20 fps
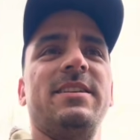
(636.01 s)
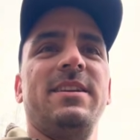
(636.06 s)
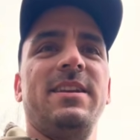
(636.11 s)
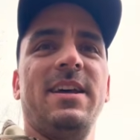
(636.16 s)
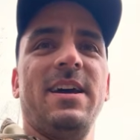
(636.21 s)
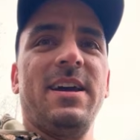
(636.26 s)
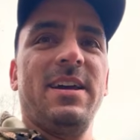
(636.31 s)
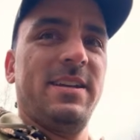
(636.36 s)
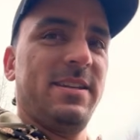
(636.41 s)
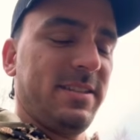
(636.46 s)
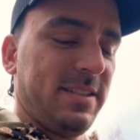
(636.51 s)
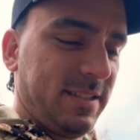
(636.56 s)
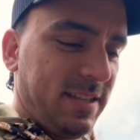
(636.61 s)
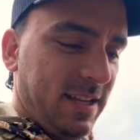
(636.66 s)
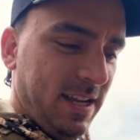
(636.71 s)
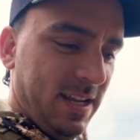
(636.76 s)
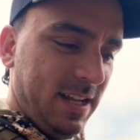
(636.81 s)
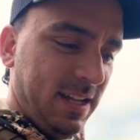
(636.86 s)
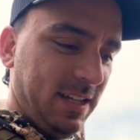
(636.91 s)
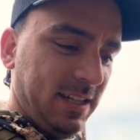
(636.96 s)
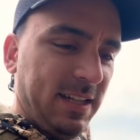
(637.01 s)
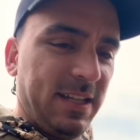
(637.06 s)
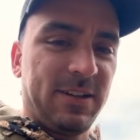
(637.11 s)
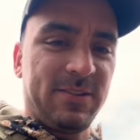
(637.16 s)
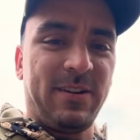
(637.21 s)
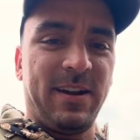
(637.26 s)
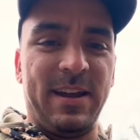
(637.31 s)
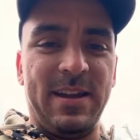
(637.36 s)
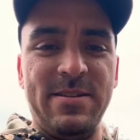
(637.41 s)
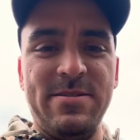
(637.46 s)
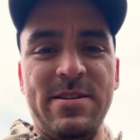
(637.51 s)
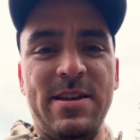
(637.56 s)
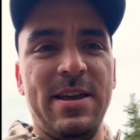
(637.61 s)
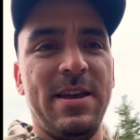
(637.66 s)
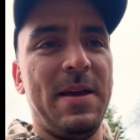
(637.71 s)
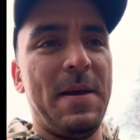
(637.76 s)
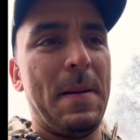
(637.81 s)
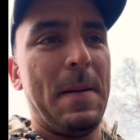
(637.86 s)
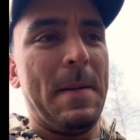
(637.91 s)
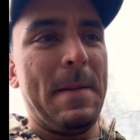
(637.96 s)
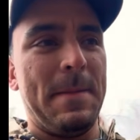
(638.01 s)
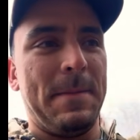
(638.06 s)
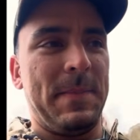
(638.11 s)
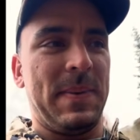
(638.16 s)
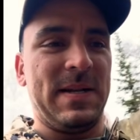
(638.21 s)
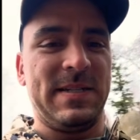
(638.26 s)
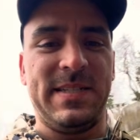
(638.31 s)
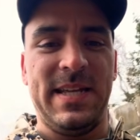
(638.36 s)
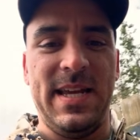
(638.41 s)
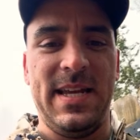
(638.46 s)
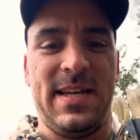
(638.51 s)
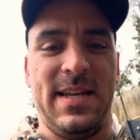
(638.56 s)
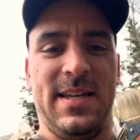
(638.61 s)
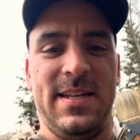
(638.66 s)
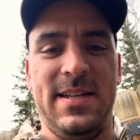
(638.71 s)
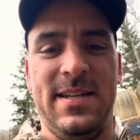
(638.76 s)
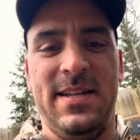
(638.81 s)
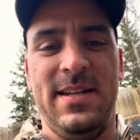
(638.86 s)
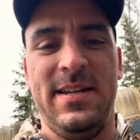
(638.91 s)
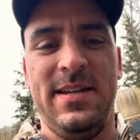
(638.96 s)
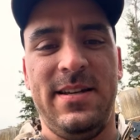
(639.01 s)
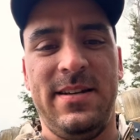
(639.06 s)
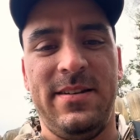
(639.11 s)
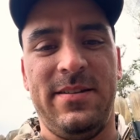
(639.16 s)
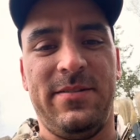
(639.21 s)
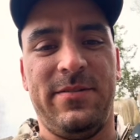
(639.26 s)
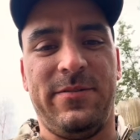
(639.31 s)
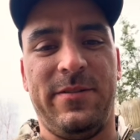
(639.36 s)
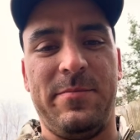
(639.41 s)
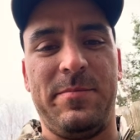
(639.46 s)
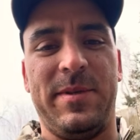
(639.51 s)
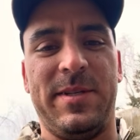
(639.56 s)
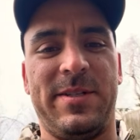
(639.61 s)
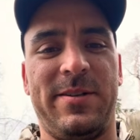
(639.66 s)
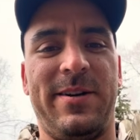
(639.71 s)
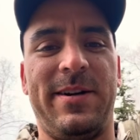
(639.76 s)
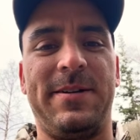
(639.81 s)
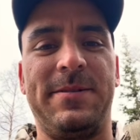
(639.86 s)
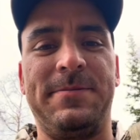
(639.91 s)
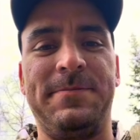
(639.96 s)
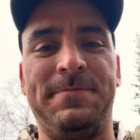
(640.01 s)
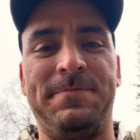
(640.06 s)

nice. A little right, but I'll take it. I'll flip this around.